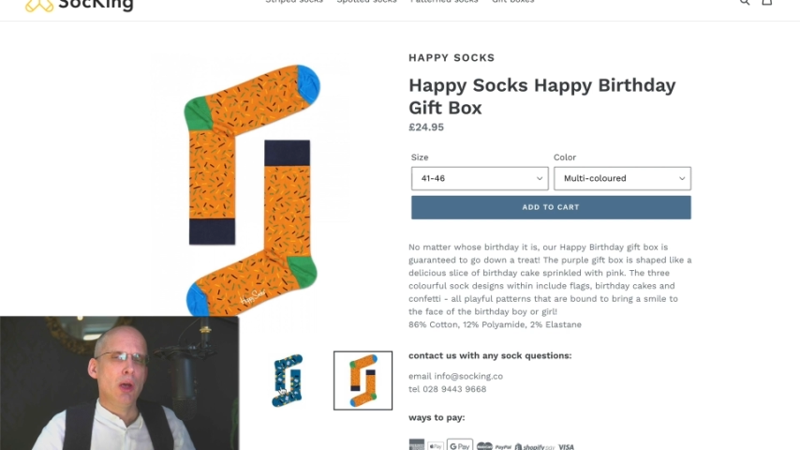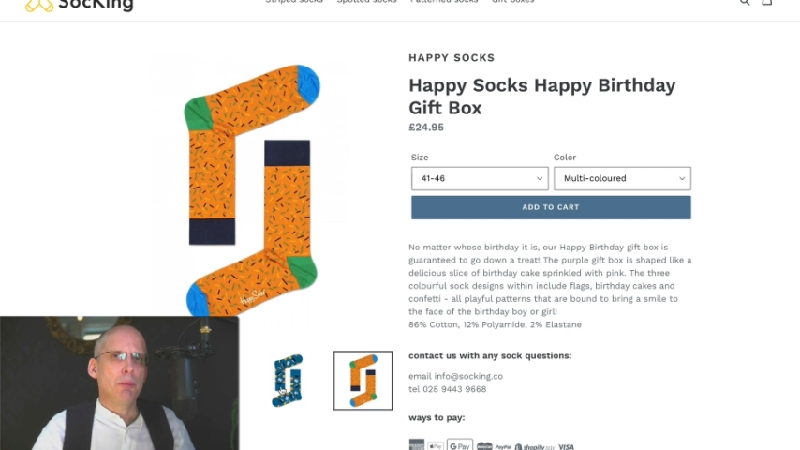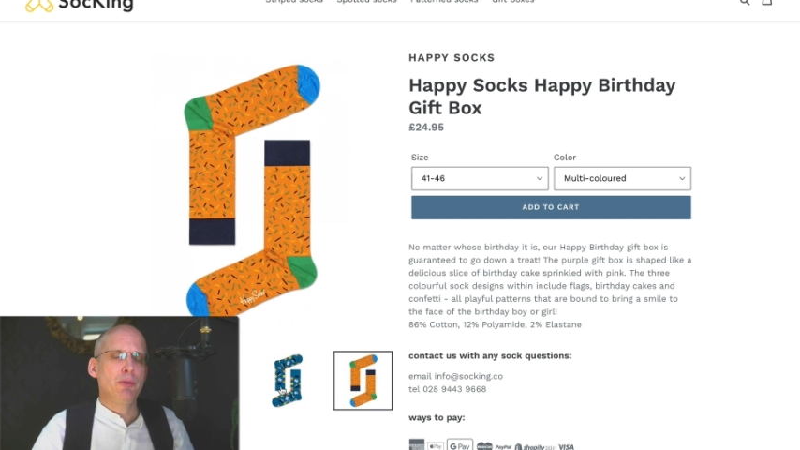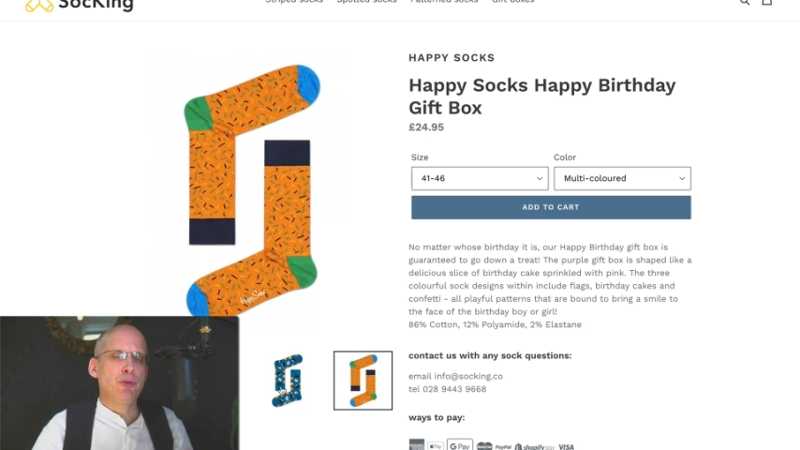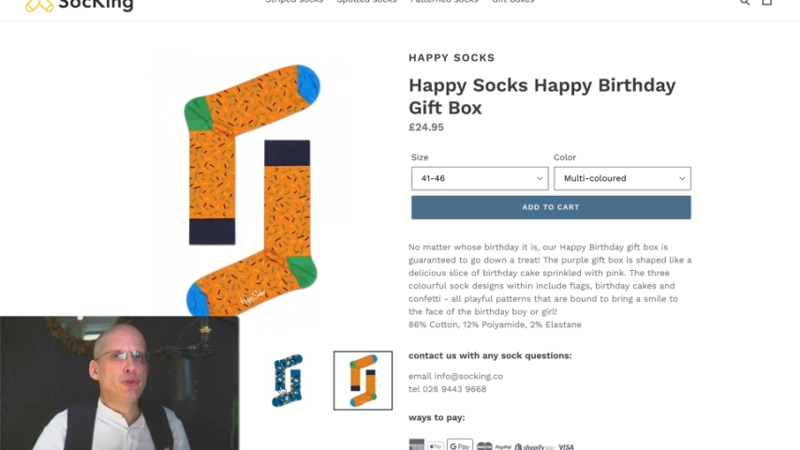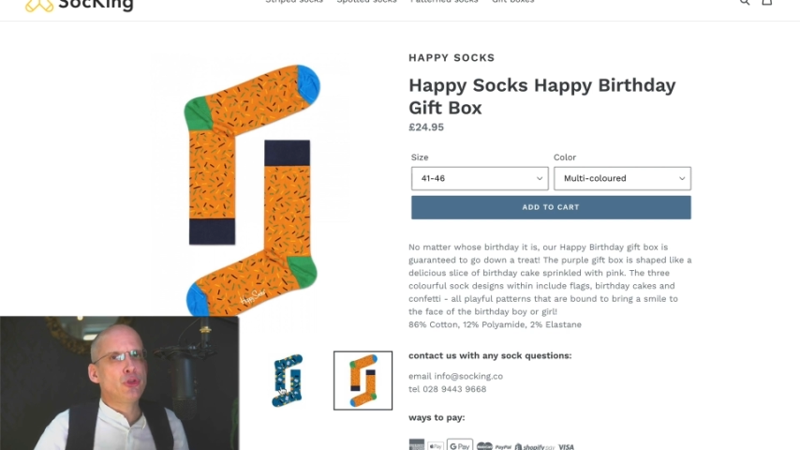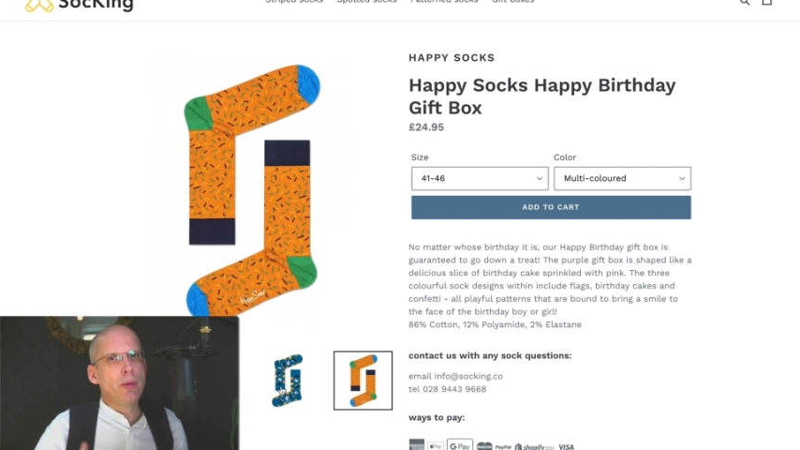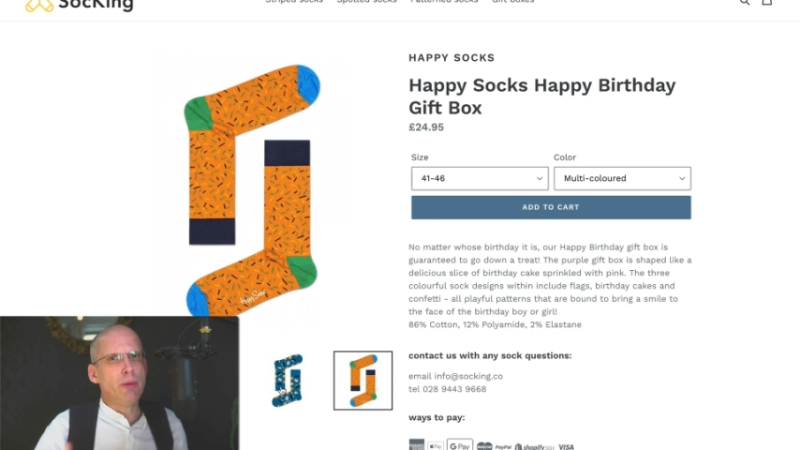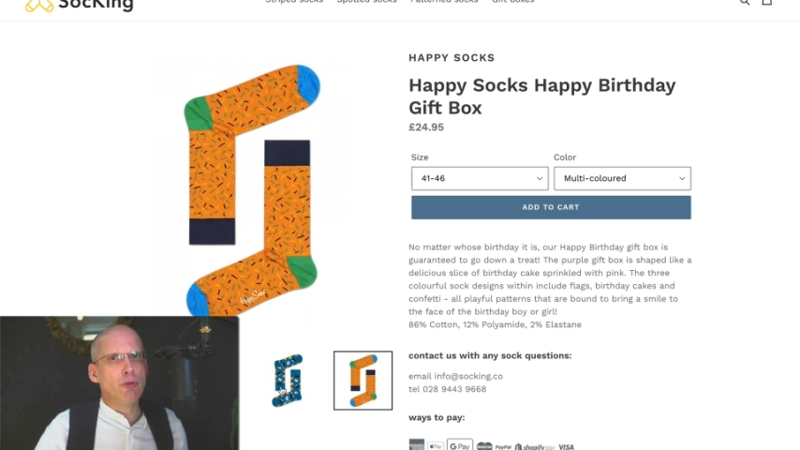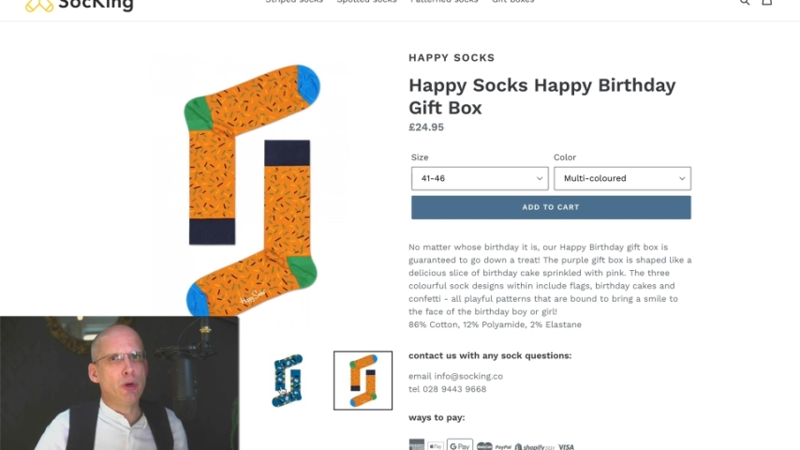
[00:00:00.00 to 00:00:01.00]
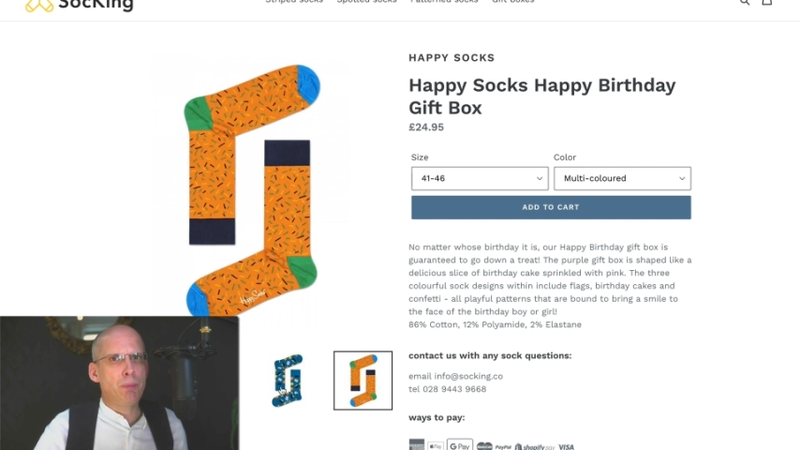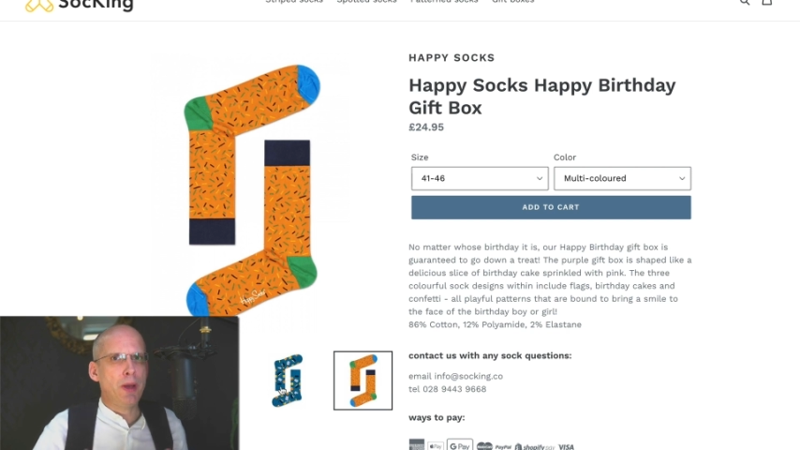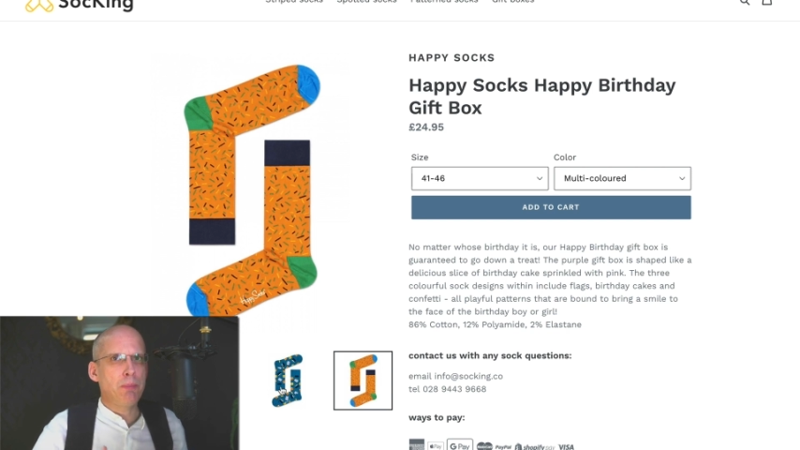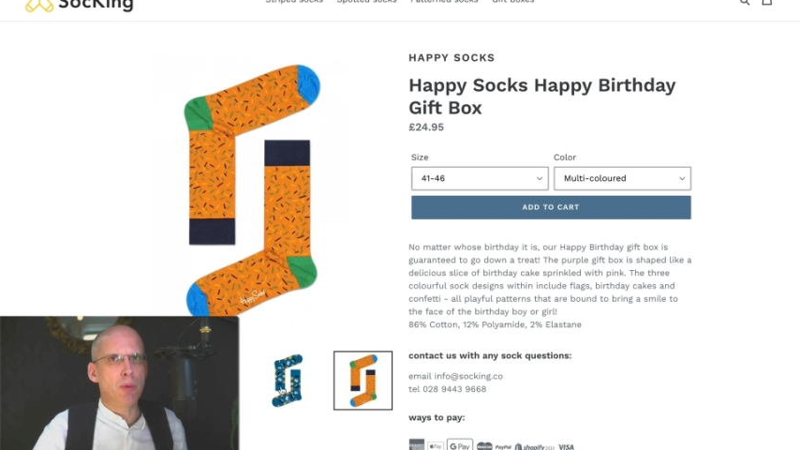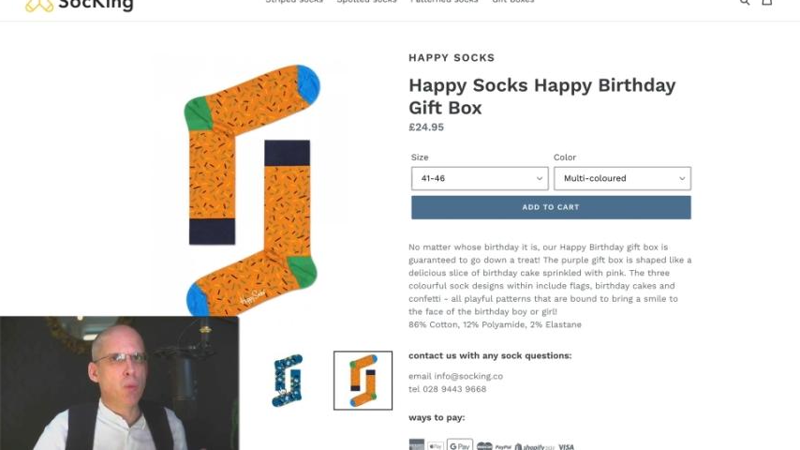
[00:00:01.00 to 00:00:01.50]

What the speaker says: But if you're showing real people